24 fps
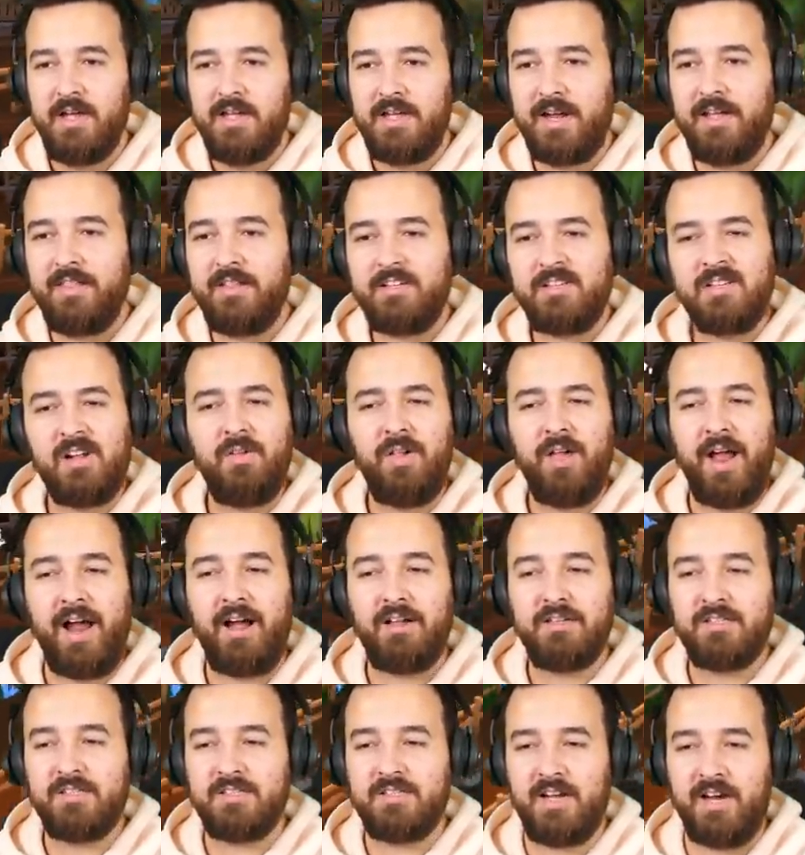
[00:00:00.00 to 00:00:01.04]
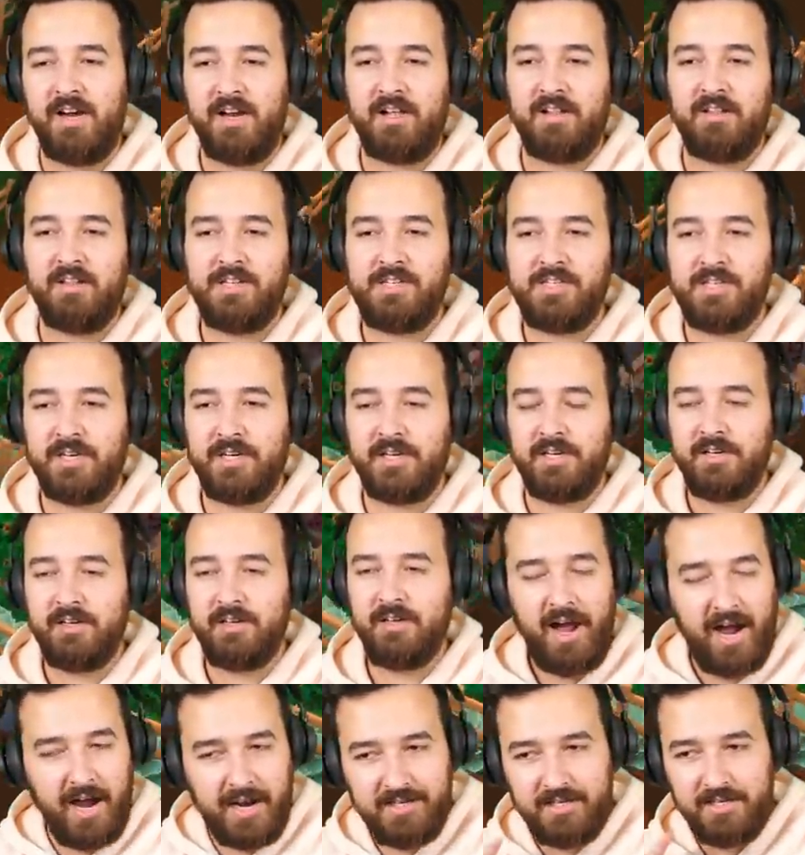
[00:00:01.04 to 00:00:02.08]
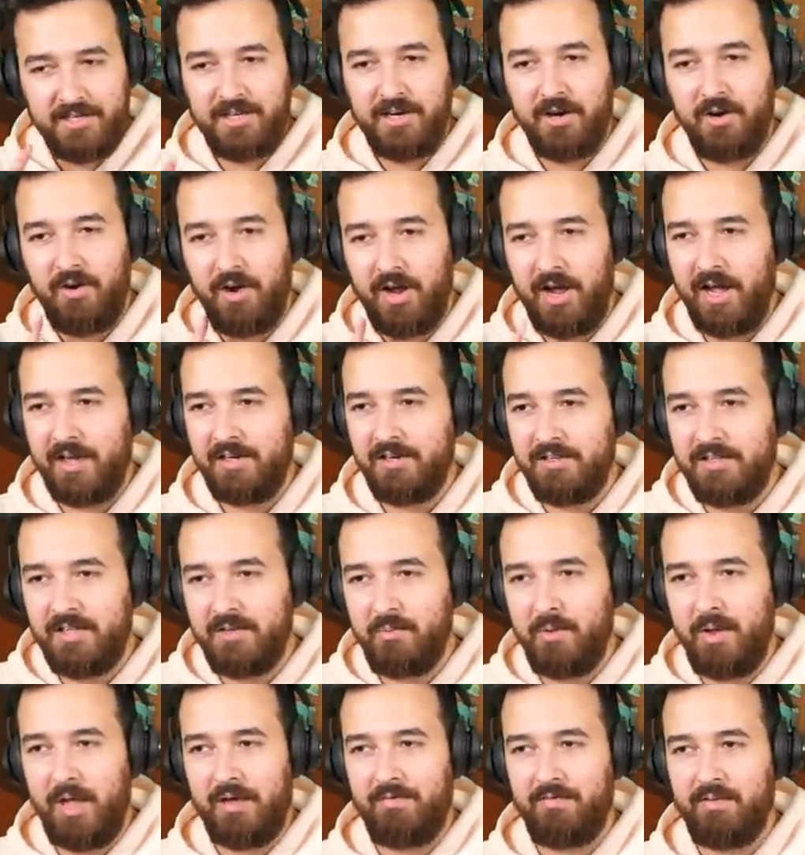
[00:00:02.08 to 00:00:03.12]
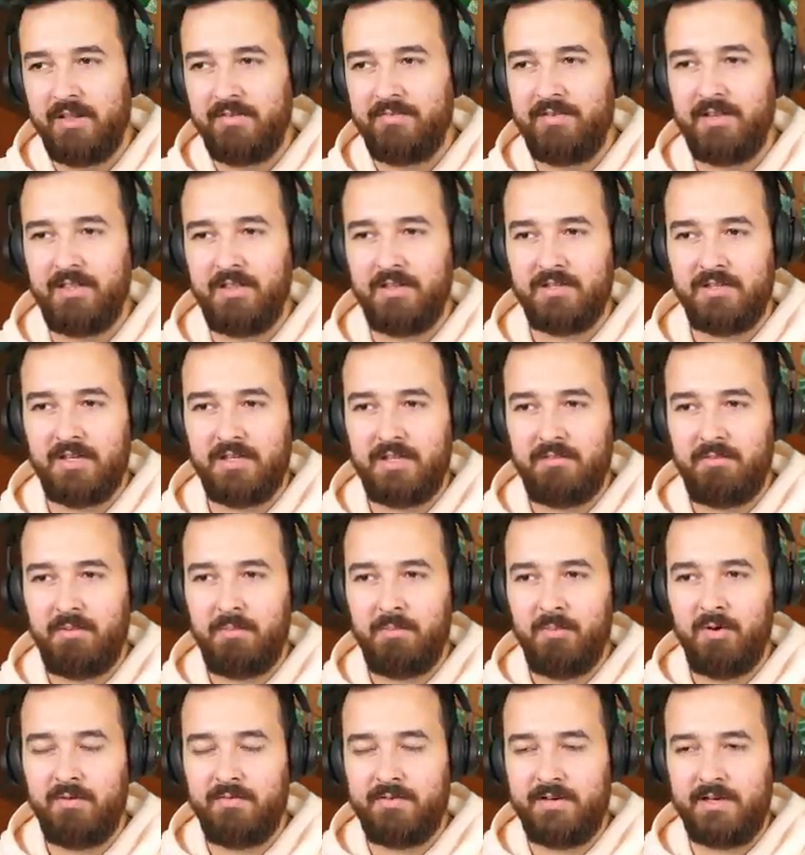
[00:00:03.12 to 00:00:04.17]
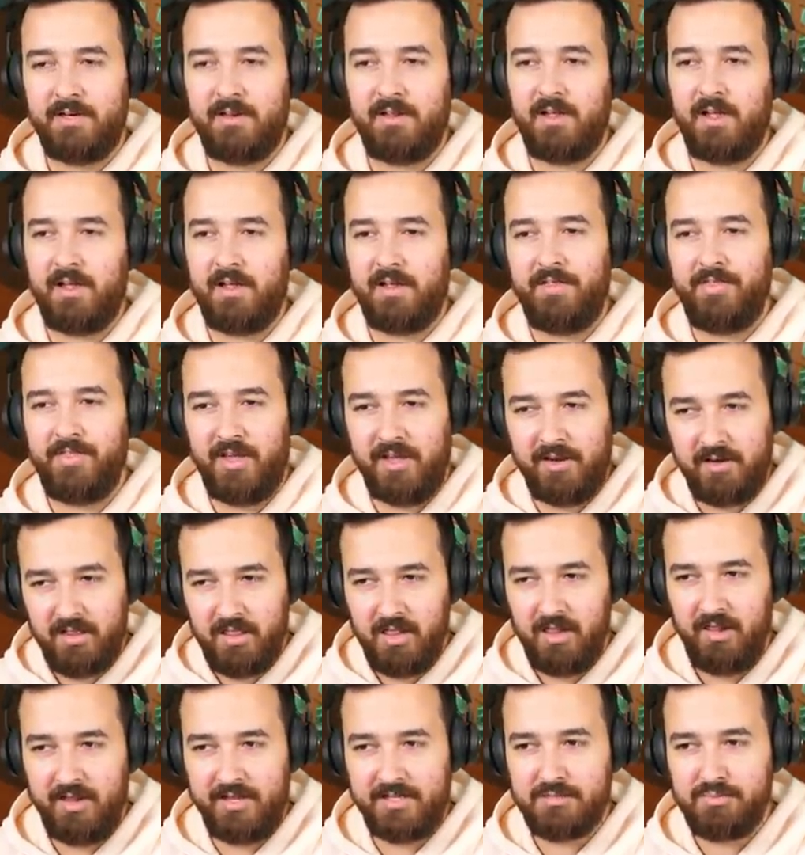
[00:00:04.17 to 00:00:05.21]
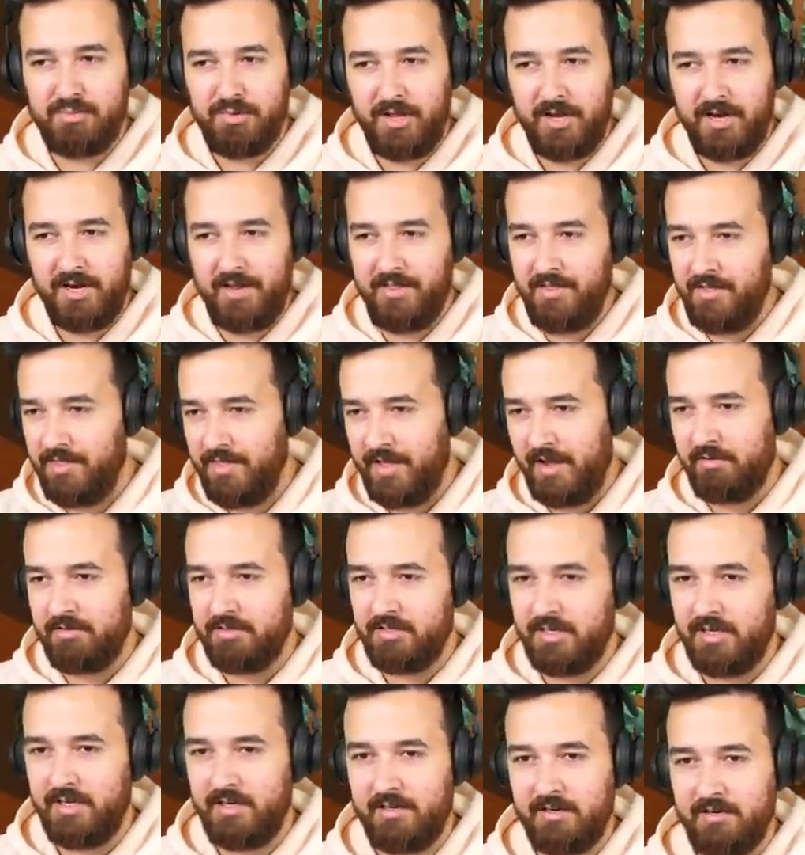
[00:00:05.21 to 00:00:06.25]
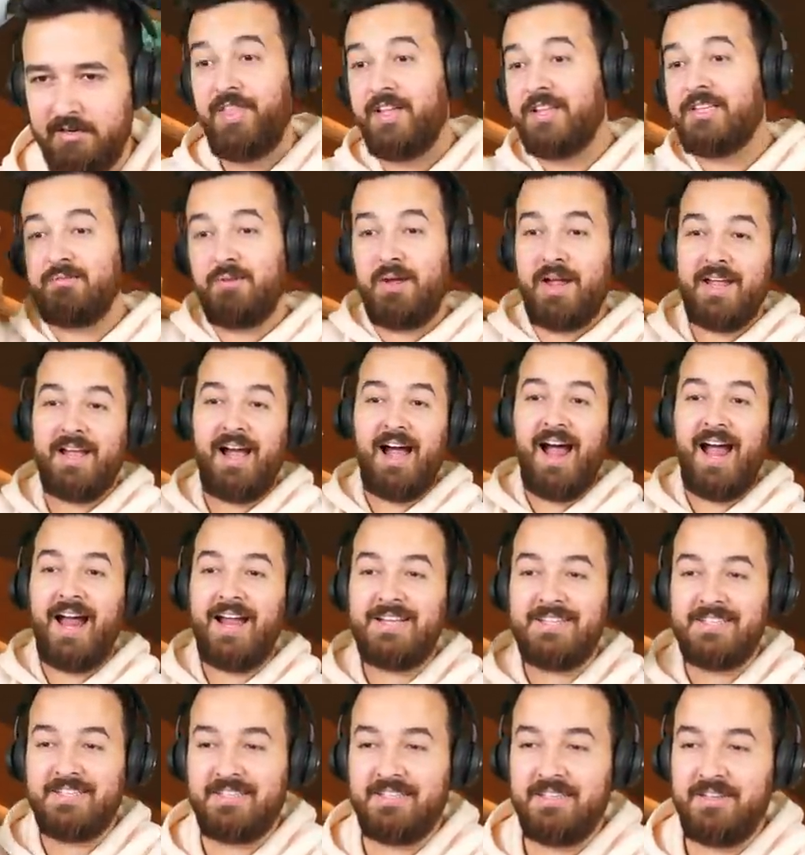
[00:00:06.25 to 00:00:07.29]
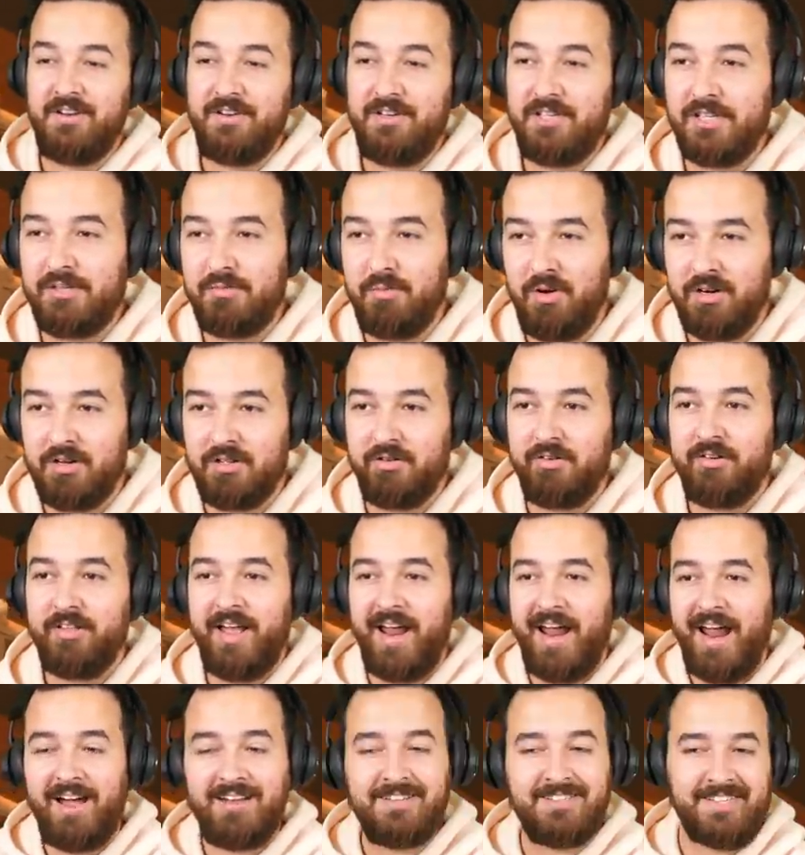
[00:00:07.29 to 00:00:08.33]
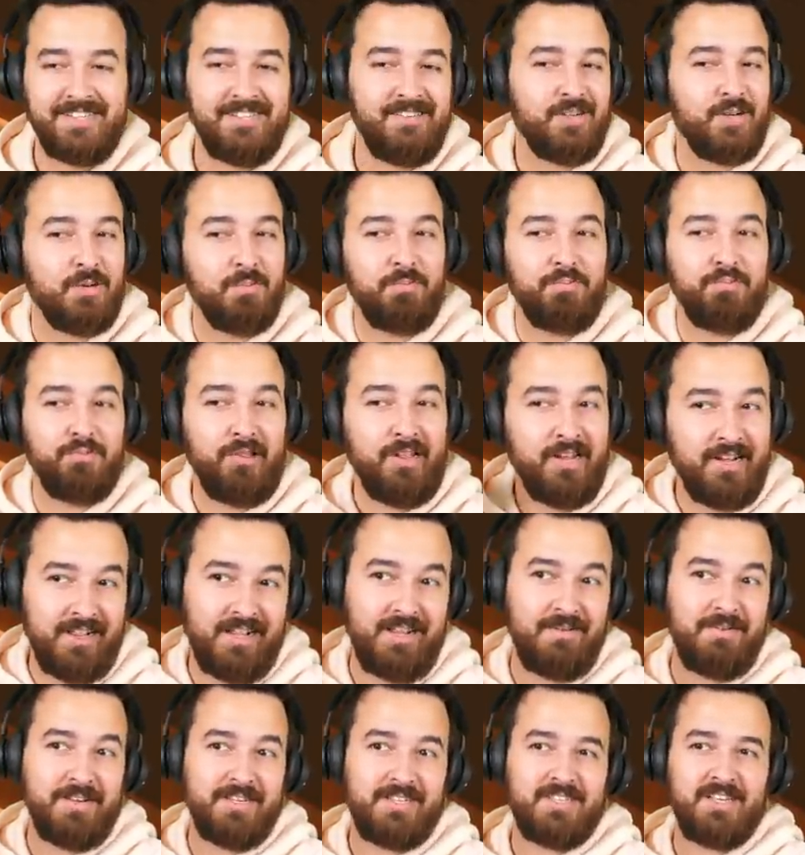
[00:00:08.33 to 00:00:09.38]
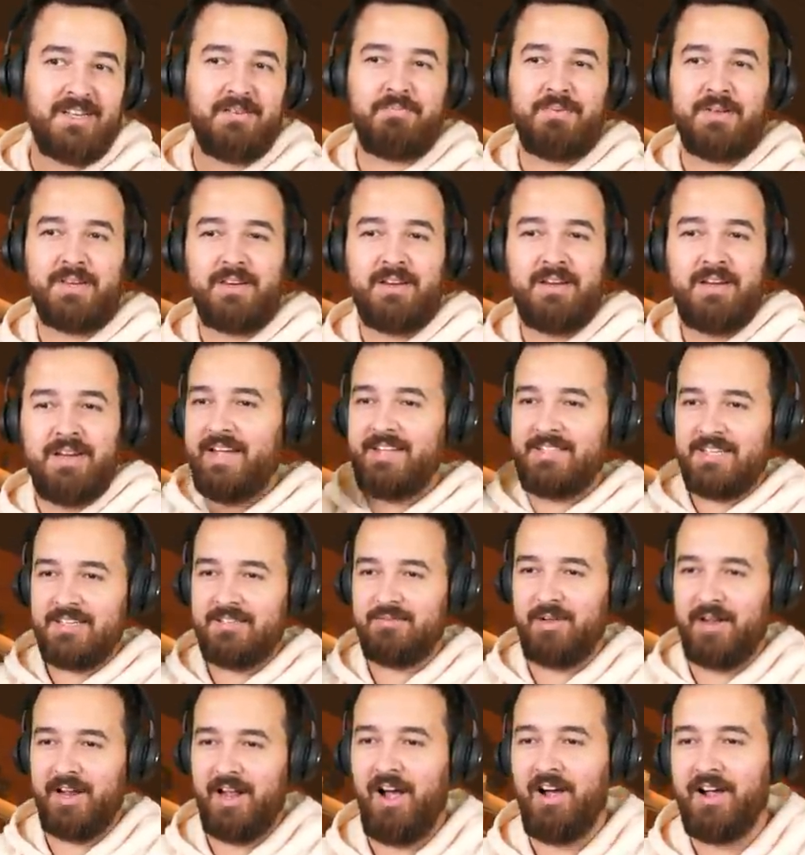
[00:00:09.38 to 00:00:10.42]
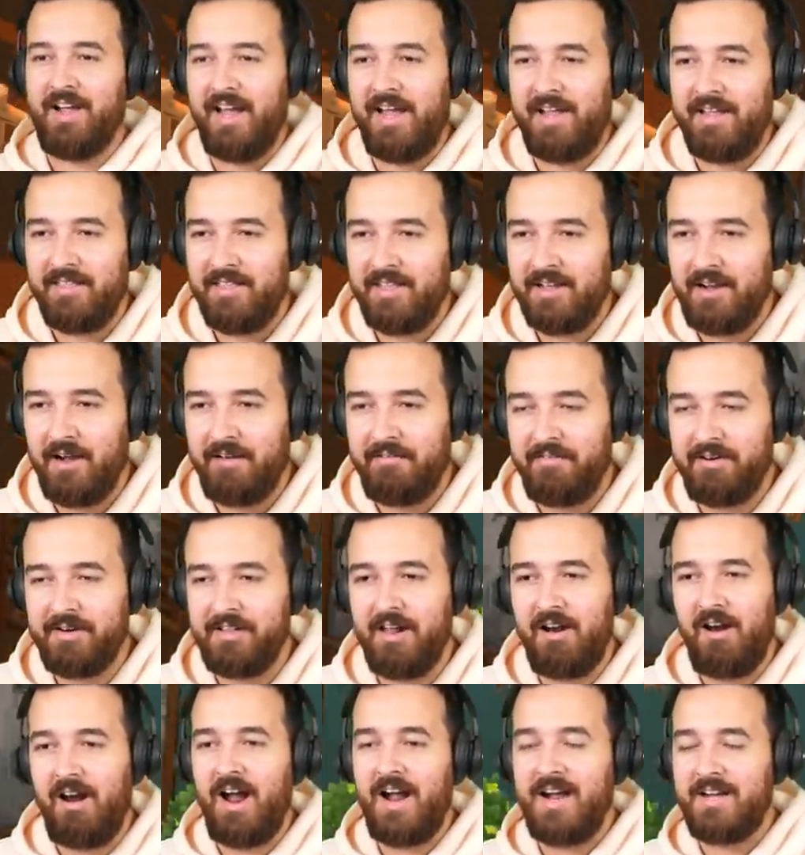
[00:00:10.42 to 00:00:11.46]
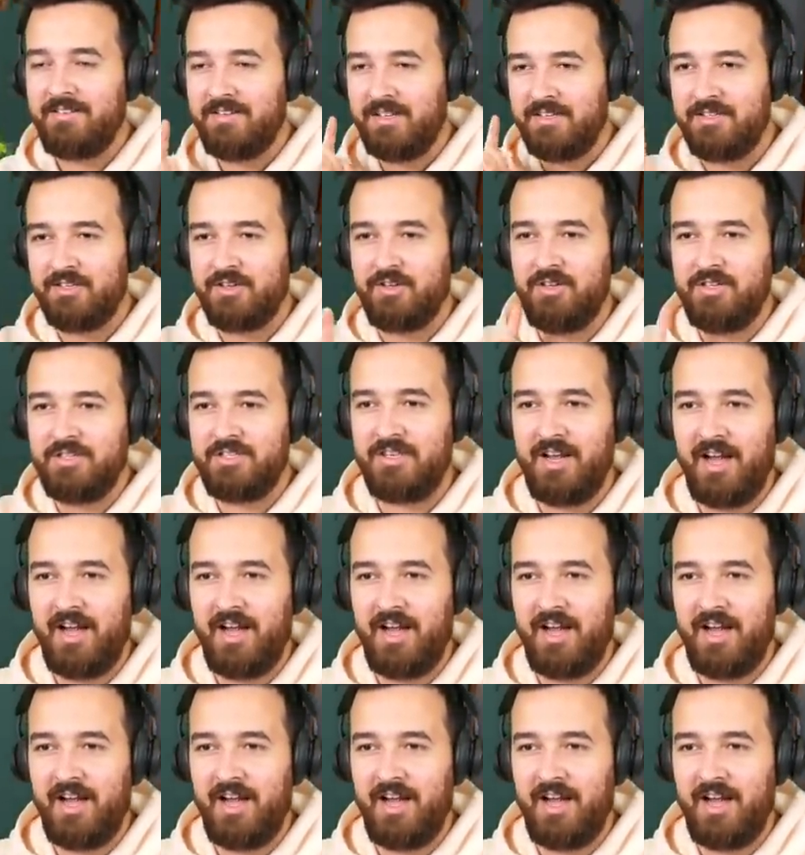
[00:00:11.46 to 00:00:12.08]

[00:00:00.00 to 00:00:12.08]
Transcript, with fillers: Yeah, this whole house is kind of glitchy. I, you know, I don't think we ever lived in this. I think we moved in it at the end of the Let's Play and then that was it. This way, guys! You just walked through the house and you completely missed it, but it's this way. Okay, they're covering covering their eyes. That's a good